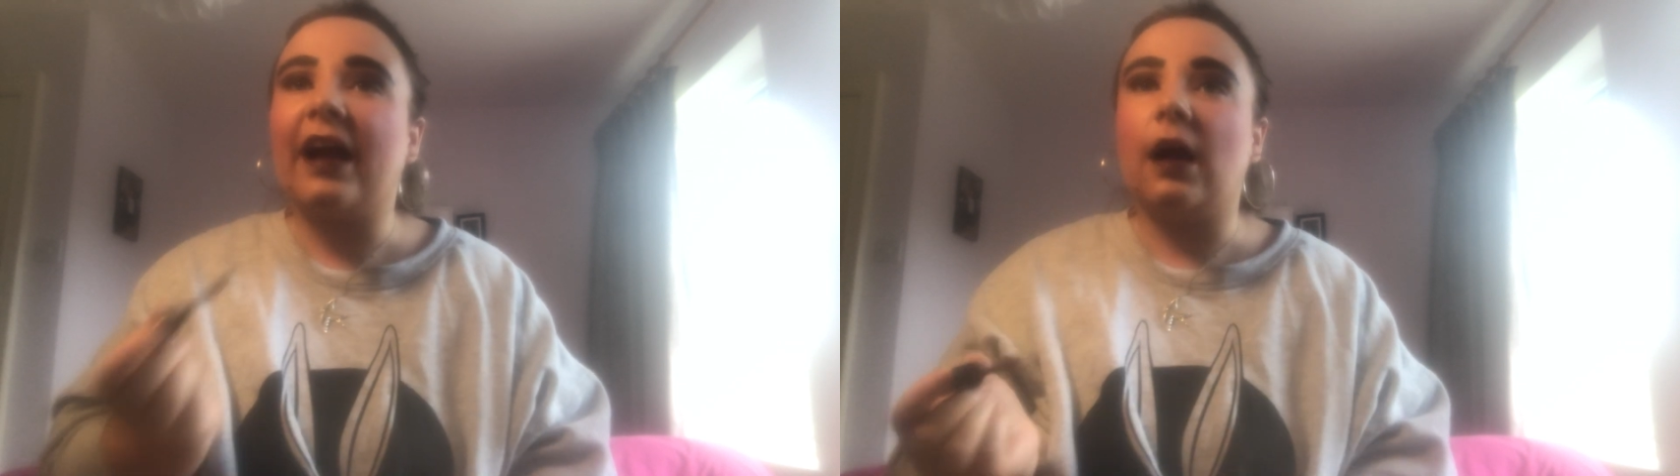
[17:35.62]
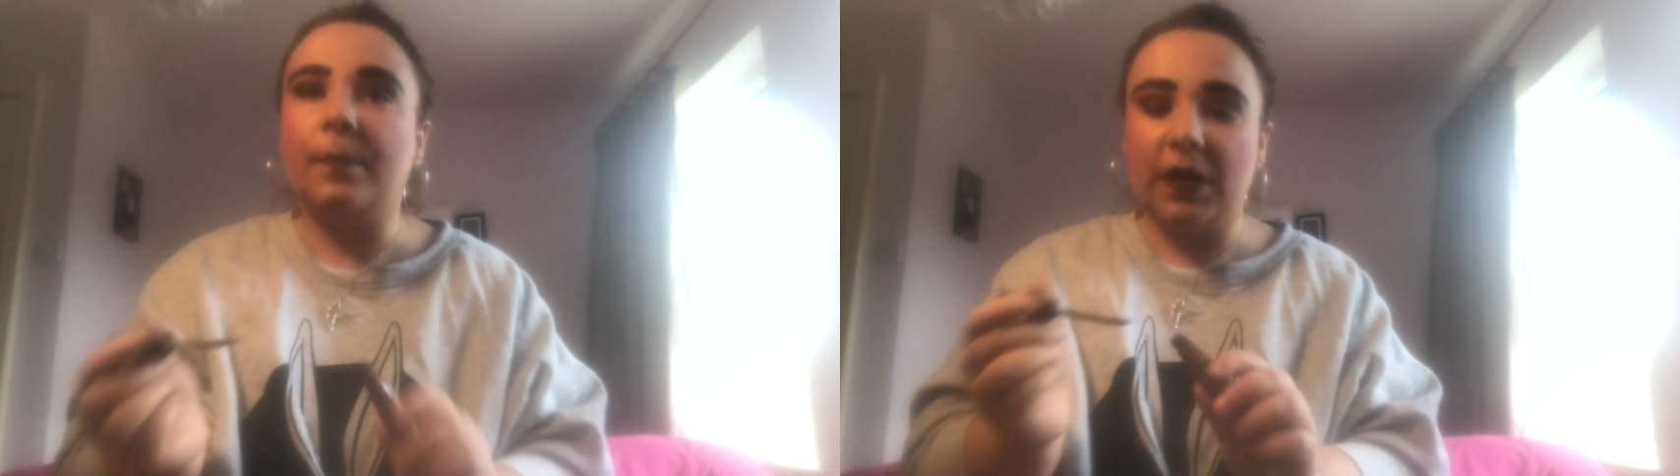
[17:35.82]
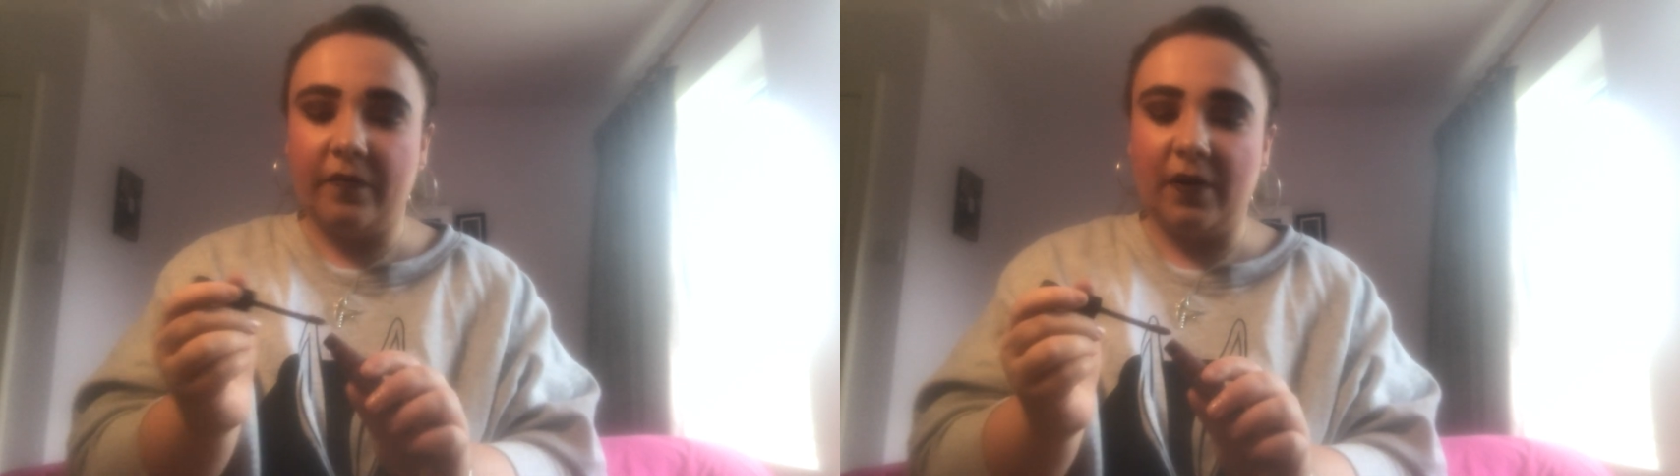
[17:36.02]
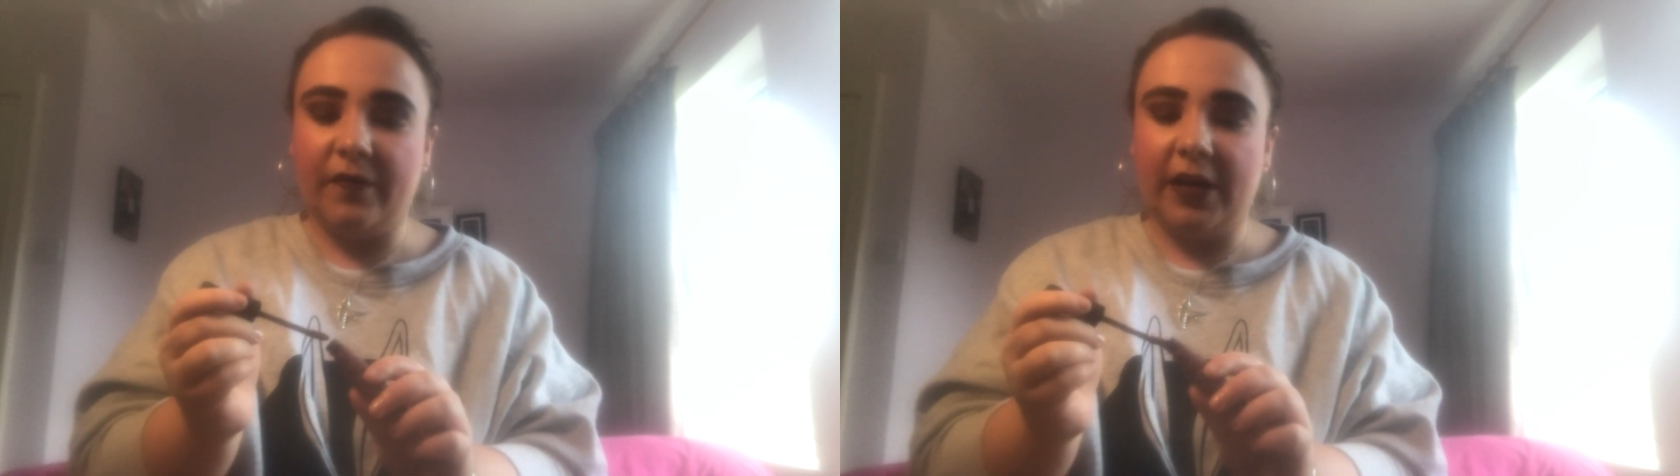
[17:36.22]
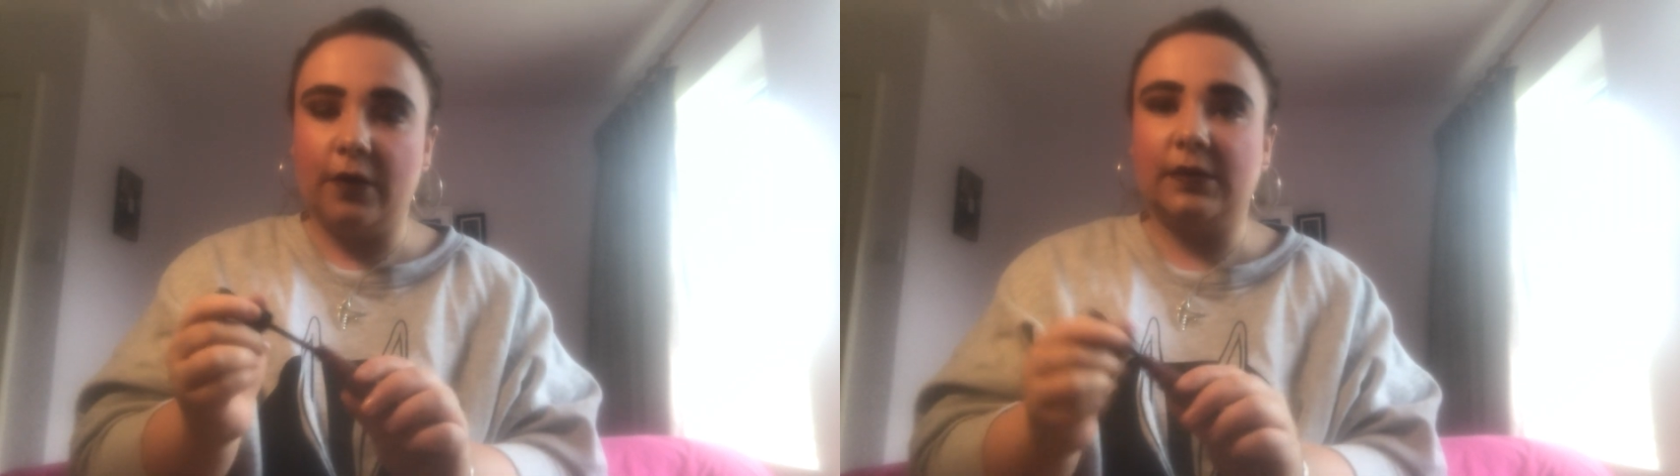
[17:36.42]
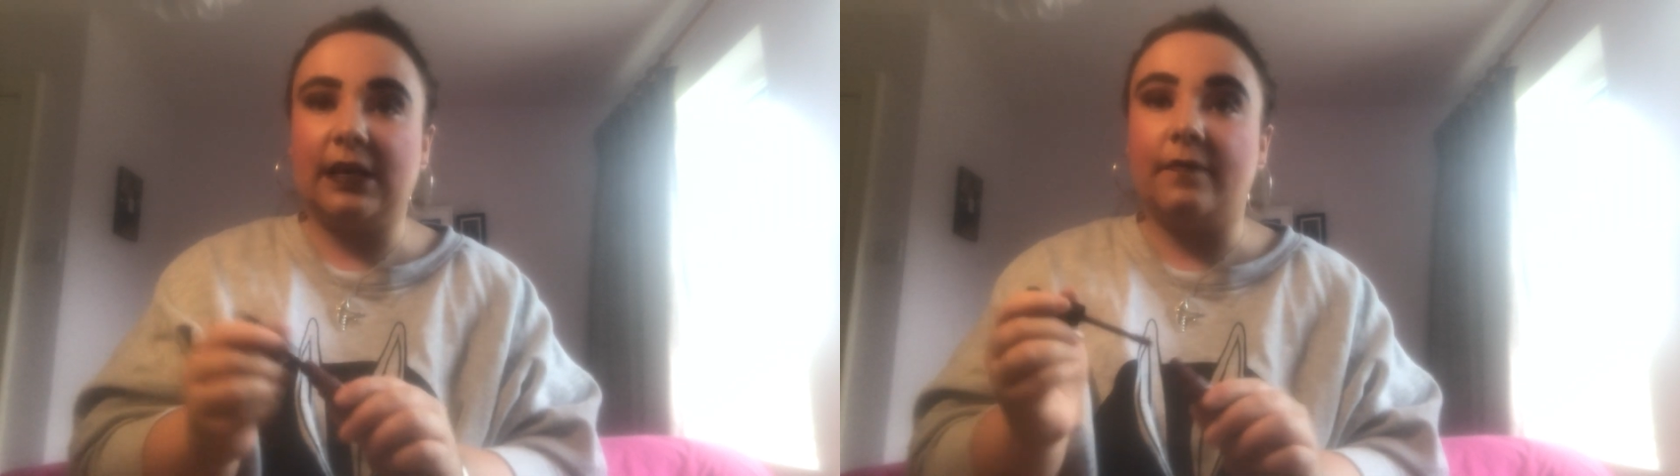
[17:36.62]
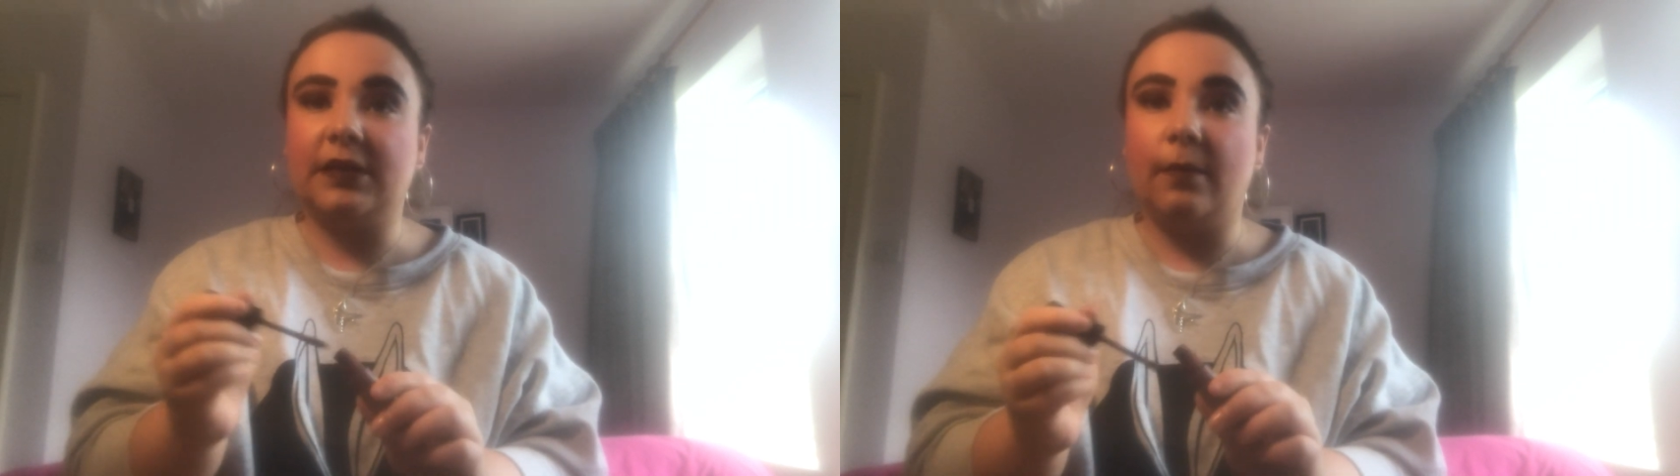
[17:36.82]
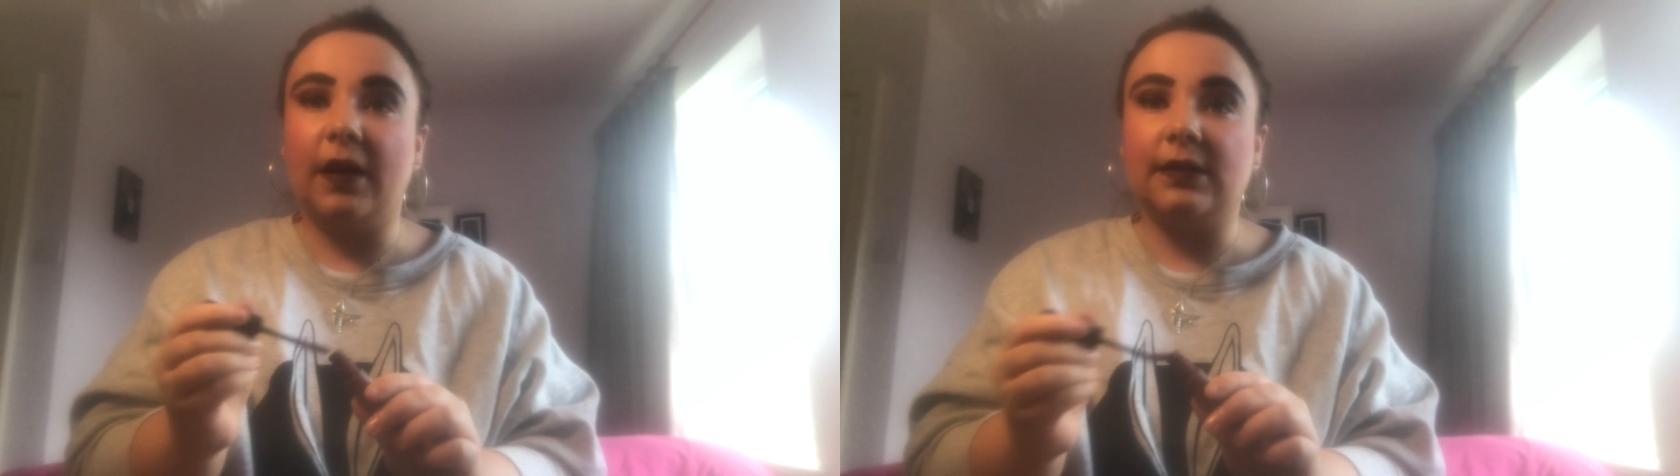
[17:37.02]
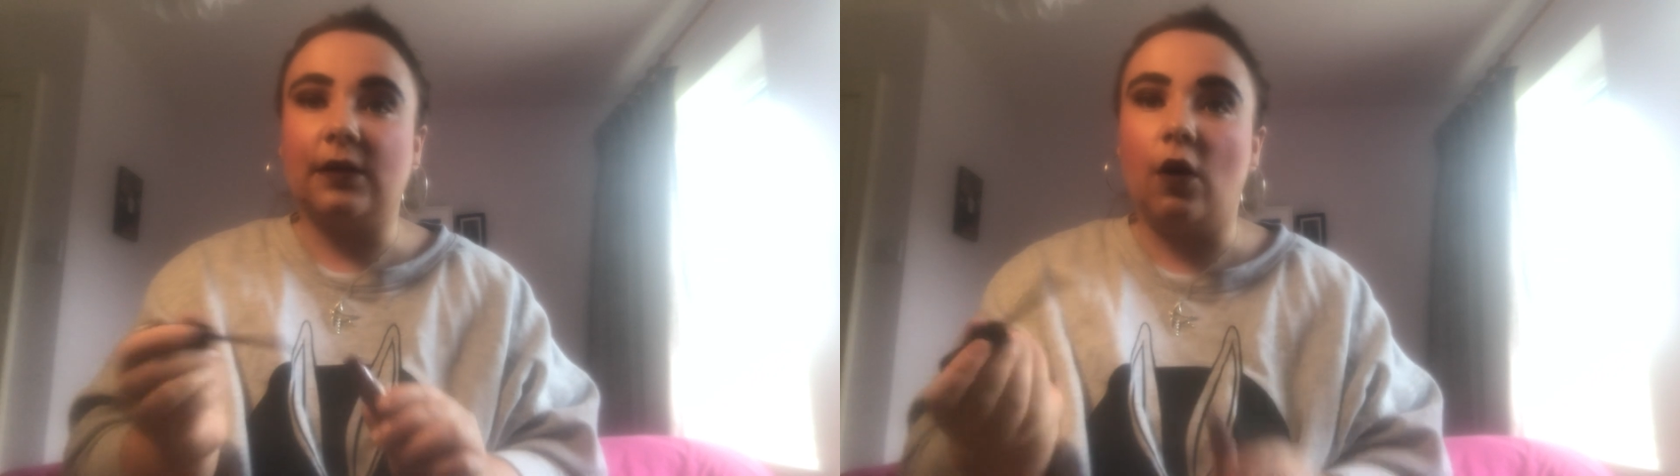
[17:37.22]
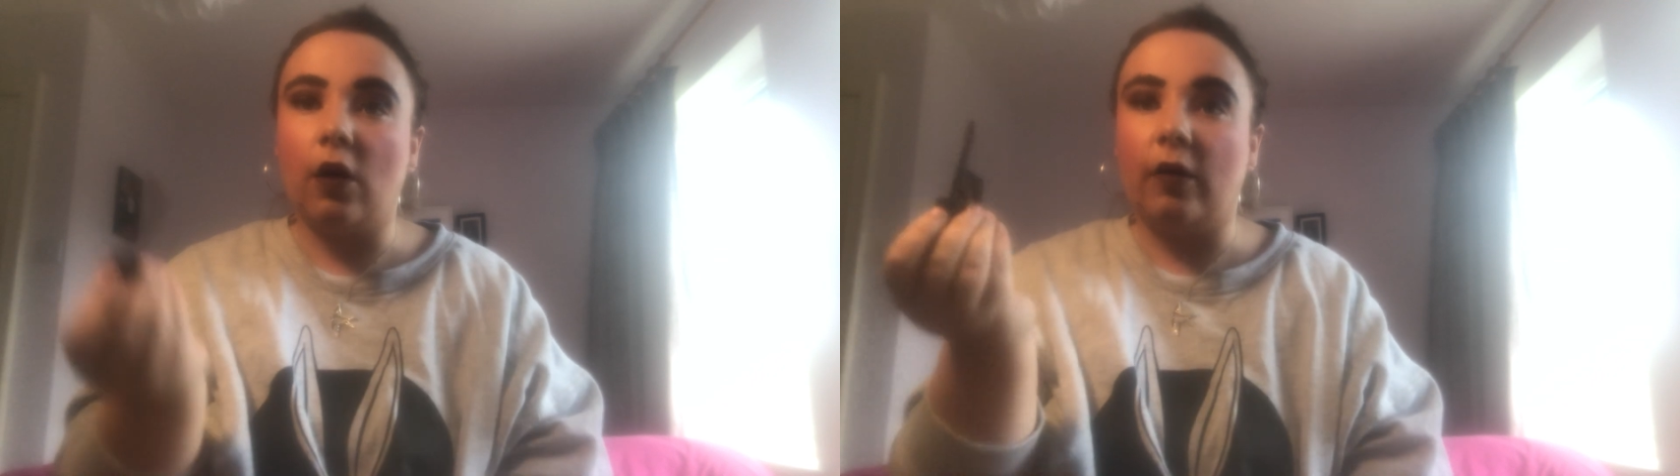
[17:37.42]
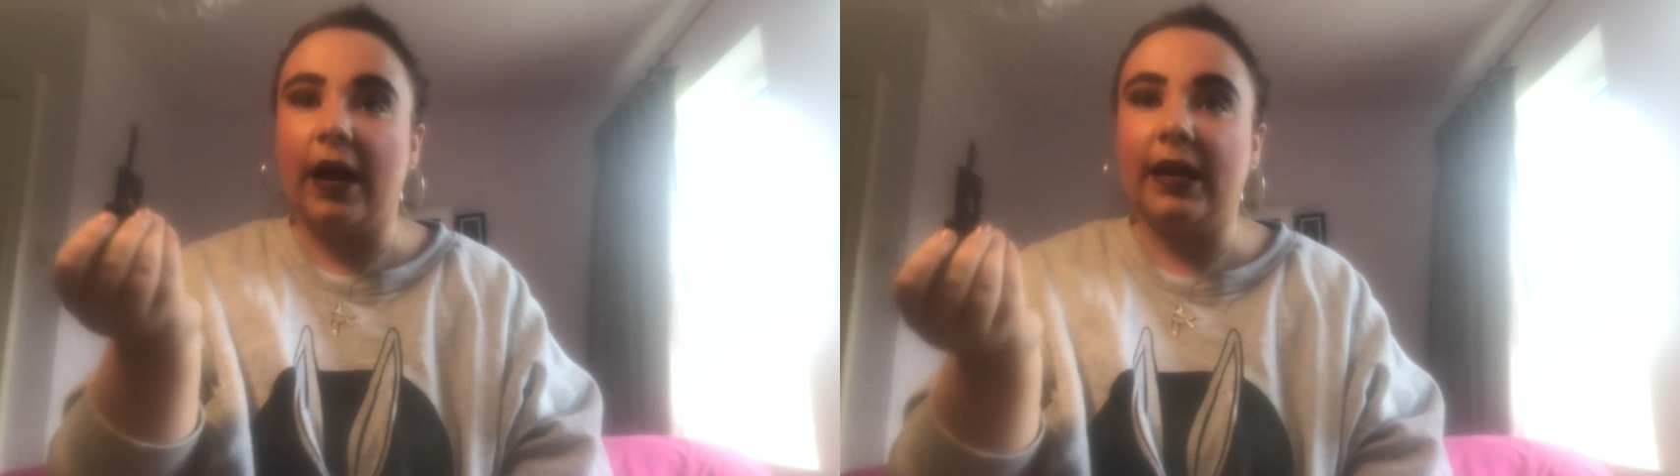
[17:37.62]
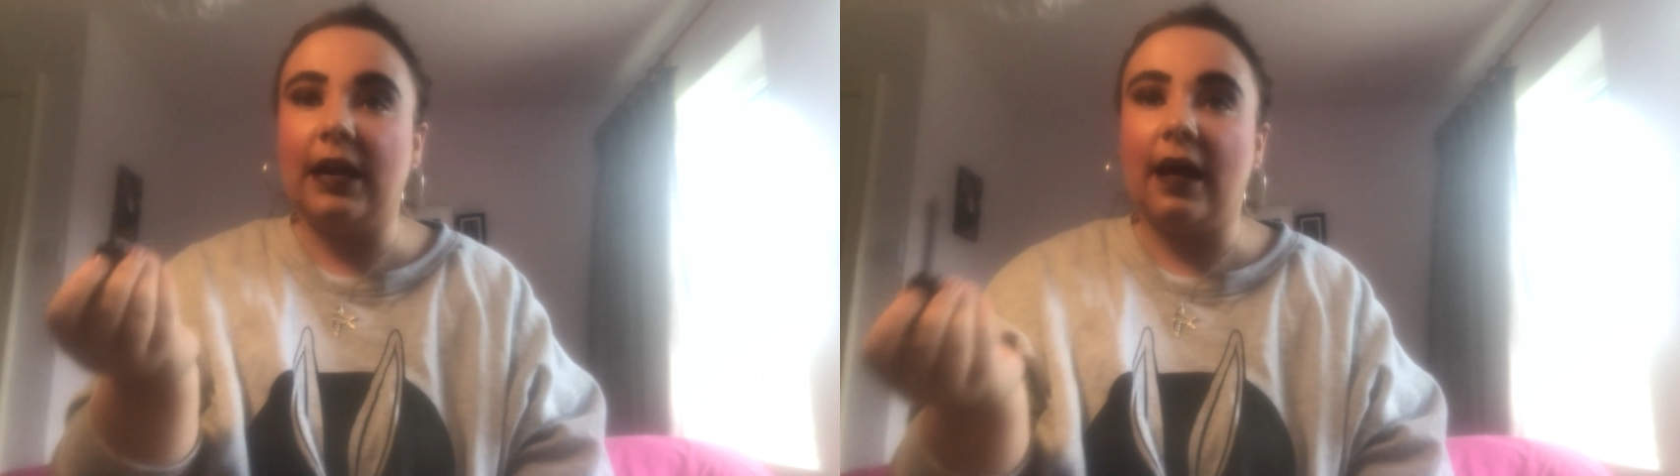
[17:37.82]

I can't believe my video is 17 minutes long already.